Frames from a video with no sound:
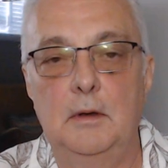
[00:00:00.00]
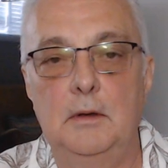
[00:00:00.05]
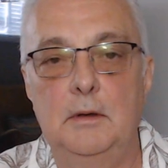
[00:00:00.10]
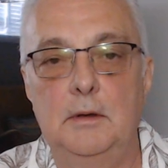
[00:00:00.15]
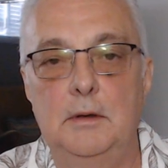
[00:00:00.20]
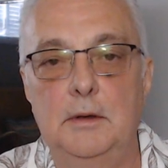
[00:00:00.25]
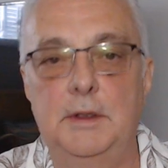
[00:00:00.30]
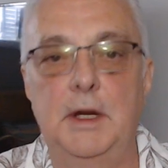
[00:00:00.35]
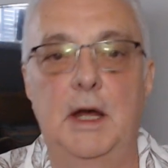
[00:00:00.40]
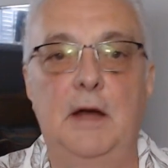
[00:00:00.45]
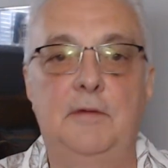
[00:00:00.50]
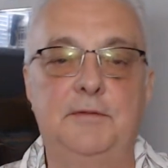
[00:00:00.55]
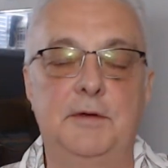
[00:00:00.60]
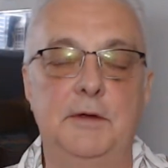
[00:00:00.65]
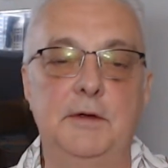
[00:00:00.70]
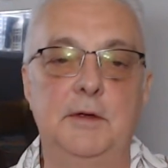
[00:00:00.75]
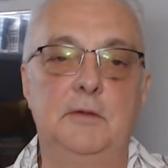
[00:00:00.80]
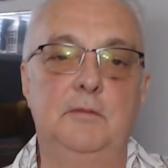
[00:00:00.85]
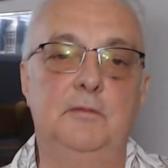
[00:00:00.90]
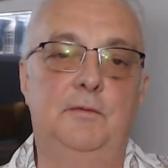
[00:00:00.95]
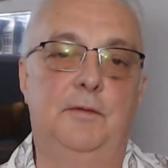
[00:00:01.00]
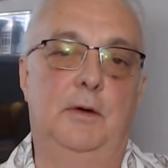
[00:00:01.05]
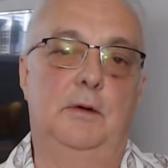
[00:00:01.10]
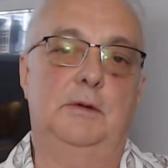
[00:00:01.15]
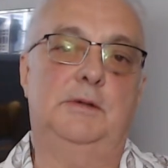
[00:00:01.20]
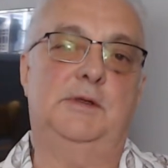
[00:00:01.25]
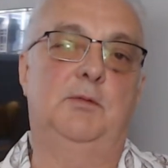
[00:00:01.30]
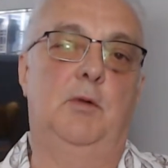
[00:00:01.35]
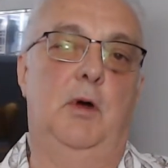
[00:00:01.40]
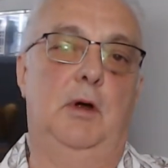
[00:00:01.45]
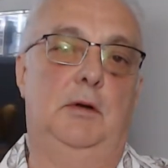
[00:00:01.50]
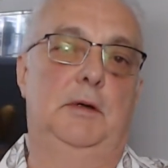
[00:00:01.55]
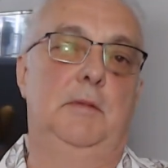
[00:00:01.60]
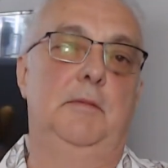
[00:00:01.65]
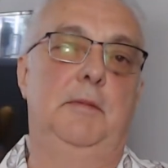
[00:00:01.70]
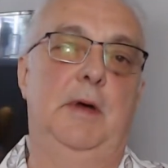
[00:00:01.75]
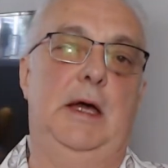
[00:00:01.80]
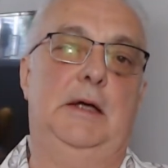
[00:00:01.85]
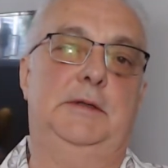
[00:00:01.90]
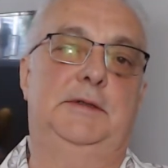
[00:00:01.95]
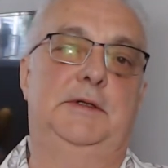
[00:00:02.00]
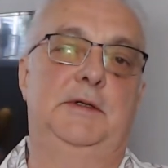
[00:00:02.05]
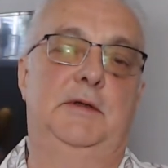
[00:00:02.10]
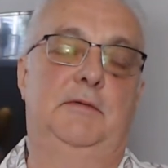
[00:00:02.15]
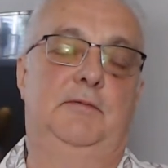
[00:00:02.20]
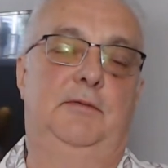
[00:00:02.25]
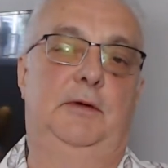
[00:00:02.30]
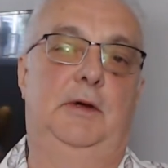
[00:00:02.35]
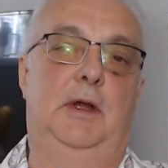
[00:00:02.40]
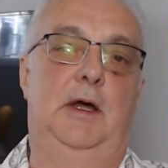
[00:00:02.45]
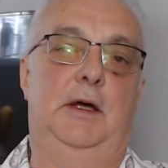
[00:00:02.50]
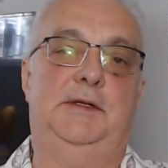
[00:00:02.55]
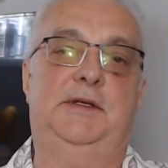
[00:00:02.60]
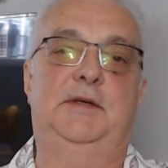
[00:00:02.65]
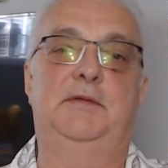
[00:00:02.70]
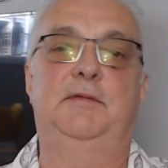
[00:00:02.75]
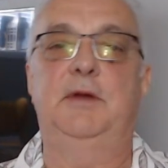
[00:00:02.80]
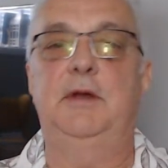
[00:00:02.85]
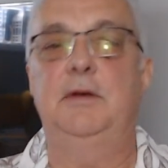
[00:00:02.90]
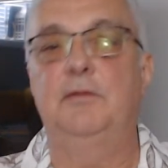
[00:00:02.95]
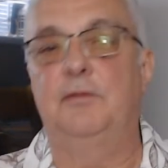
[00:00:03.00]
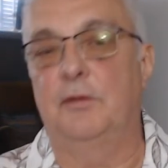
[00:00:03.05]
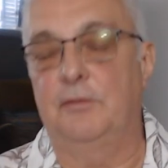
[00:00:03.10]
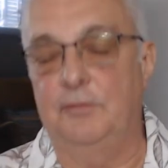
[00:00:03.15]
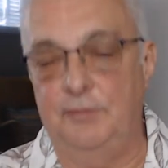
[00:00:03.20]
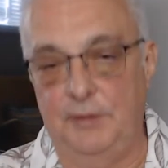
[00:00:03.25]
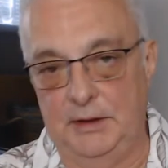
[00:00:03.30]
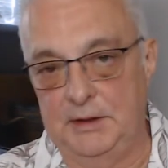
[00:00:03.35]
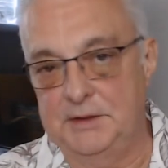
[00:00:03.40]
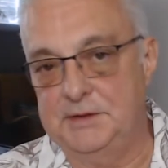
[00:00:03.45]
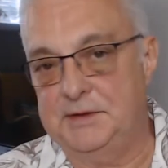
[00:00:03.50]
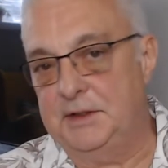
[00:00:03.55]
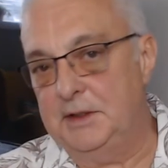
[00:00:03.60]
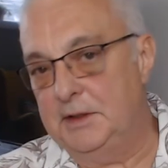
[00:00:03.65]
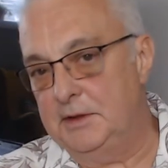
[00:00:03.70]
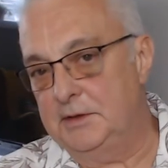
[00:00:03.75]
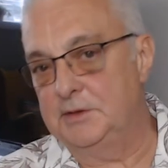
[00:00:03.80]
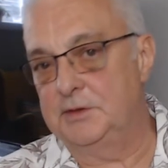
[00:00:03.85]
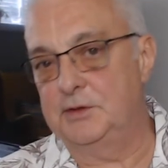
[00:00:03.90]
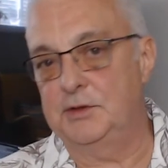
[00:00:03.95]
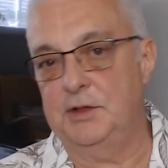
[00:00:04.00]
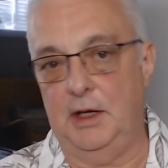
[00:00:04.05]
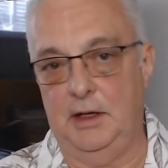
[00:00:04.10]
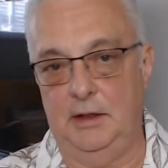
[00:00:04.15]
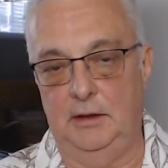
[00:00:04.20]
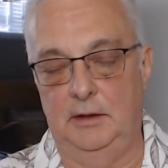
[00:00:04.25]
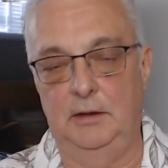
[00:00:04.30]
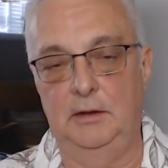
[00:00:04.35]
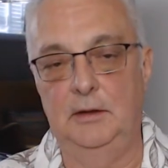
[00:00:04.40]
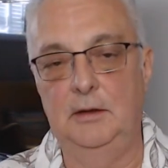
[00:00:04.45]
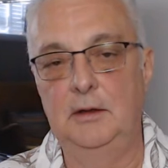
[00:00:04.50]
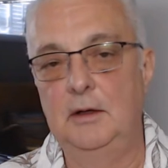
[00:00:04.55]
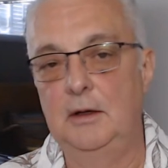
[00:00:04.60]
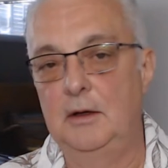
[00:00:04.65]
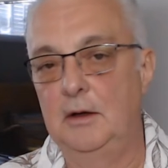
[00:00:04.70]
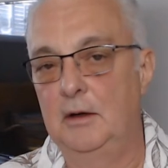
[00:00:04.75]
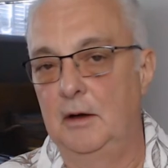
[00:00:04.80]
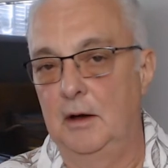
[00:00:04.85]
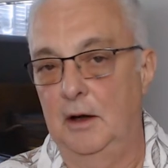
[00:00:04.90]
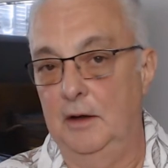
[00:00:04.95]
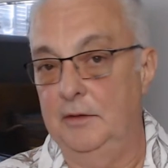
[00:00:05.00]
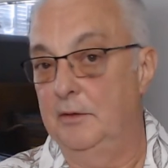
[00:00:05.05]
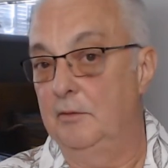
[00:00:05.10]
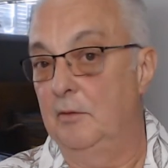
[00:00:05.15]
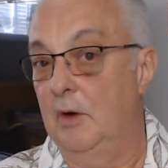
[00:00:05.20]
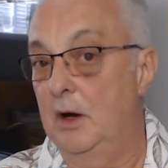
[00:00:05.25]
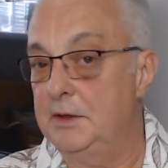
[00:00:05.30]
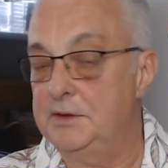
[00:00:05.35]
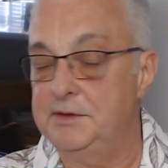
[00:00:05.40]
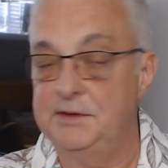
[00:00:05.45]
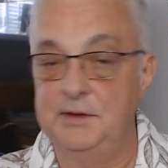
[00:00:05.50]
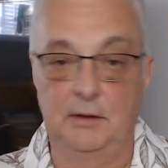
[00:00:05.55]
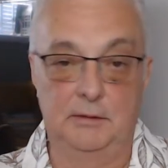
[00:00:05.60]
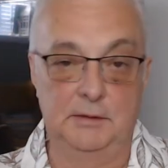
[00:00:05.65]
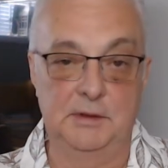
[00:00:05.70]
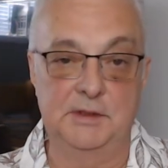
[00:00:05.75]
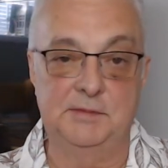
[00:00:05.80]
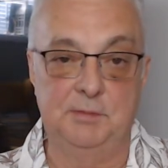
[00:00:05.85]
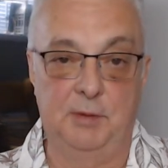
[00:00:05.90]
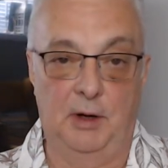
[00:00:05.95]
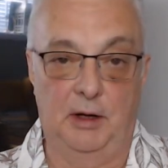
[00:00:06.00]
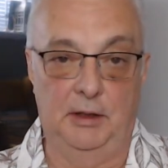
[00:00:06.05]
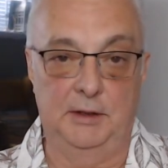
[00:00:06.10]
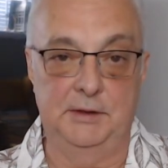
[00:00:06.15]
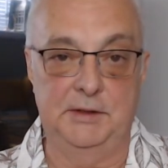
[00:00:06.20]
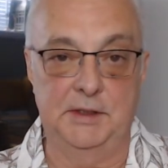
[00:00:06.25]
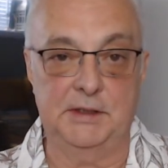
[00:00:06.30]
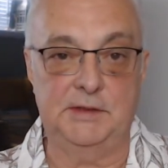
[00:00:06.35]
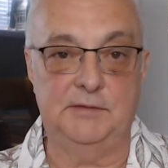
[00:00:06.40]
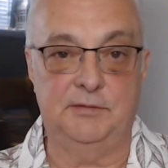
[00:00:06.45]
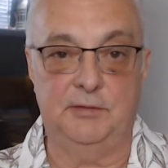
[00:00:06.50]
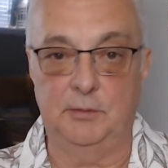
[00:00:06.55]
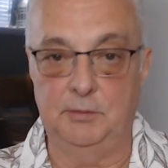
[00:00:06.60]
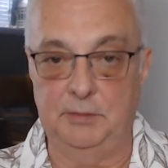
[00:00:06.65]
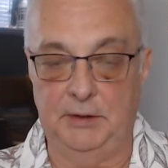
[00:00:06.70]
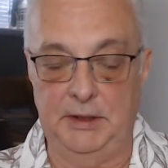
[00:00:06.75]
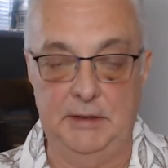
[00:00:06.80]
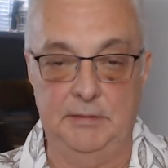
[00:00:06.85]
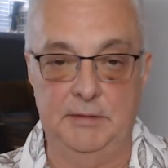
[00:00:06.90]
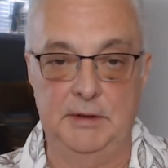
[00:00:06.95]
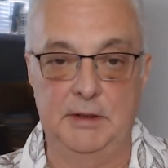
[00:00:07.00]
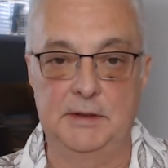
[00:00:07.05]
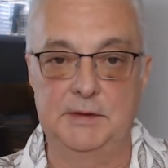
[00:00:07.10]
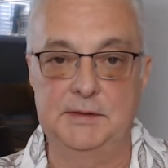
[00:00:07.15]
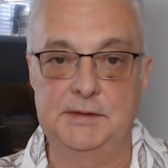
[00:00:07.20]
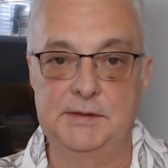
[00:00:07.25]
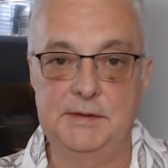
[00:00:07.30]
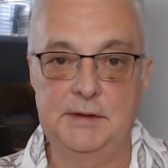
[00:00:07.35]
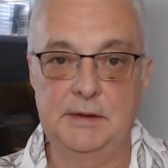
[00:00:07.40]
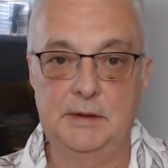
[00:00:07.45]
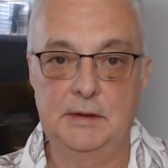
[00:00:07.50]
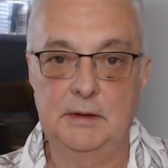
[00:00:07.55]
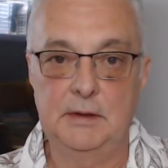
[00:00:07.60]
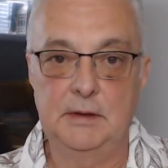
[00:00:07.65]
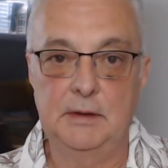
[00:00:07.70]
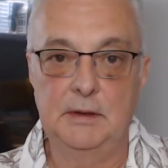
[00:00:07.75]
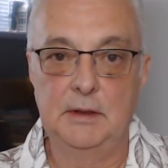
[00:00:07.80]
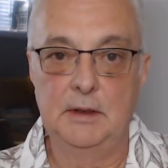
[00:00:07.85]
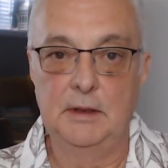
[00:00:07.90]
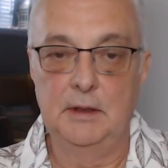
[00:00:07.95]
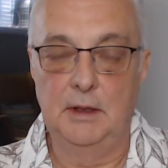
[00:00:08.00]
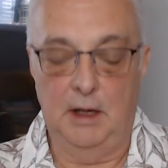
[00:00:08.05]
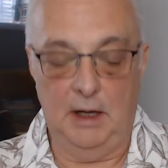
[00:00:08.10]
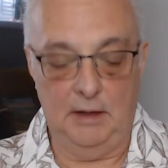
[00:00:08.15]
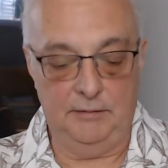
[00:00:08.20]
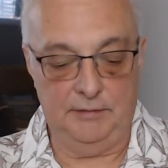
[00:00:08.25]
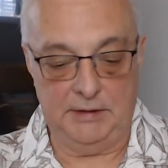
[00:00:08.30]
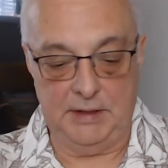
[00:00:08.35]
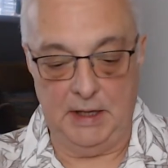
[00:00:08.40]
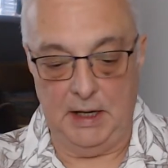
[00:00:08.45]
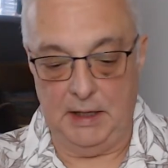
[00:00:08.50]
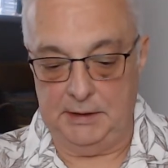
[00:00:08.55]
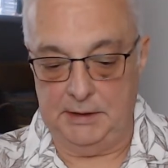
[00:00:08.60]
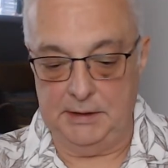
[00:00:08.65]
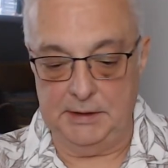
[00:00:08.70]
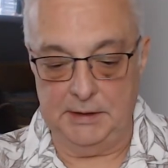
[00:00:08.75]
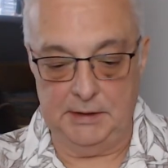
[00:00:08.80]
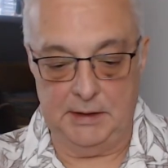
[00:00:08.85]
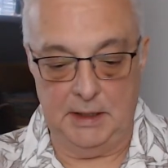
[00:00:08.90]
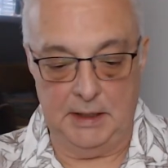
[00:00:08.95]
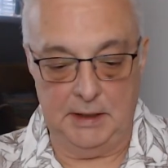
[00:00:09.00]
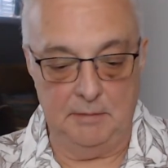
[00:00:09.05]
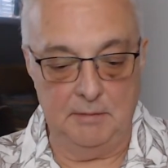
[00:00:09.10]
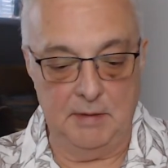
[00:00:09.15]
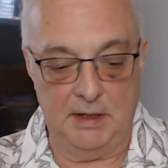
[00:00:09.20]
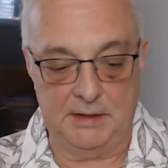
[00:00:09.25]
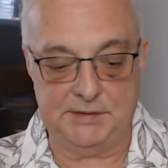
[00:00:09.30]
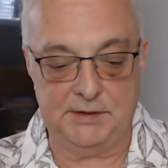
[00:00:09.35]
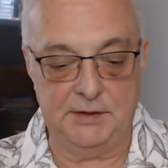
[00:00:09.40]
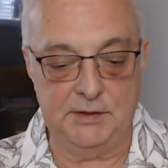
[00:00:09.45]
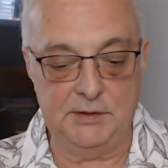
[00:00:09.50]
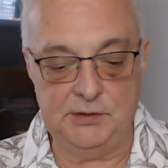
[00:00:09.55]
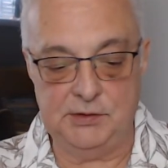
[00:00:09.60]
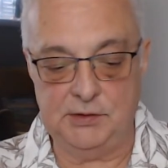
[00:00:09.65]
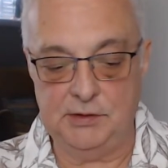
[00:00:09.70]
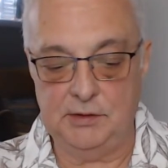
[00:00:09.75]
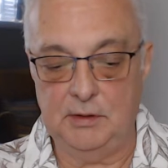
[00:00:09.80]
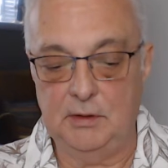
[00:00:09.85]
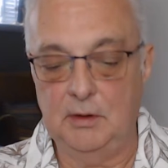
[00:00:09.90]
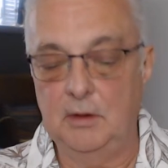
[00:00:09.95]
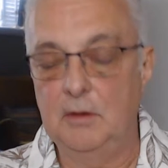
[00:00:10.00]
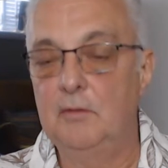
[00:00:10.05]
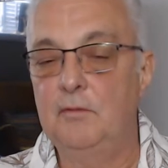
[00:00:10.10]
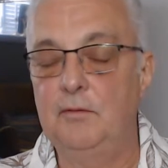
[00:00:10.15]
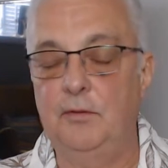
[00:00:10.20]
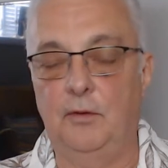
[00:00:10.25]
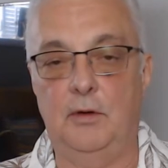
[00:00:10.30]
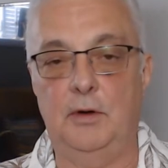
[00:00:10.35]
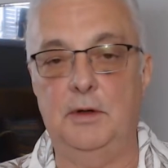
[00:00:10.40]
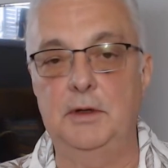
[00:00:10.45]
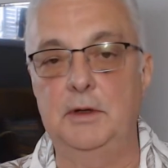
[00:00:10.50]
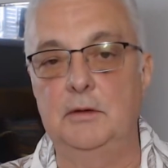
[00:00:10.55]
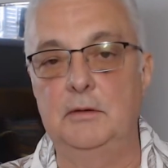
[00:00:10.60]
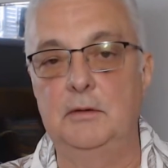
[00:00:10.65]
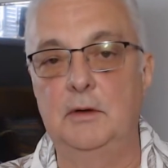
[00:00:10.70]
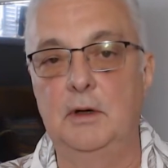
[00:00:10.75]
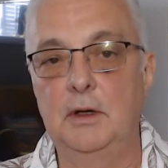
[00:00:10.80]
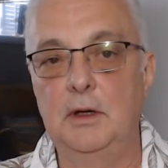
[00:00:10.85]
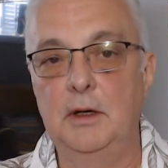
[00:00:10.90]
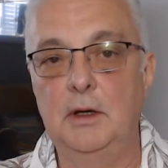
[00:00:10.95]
Good afternoon, folks. Welcome back to the Philosophy for Philistines channel, otherwise known as Politics for Plebeians. I have a Canada Day message for you.